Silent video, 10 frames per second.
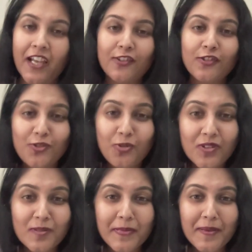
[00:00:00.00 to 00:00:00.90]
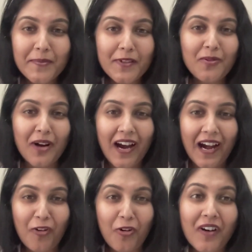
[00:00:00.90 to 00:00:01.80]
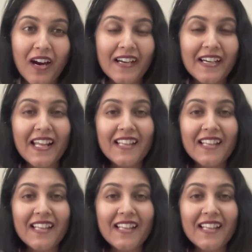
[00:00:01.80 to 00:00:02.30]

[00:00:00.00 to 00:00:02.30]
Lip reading: So those people who are over 100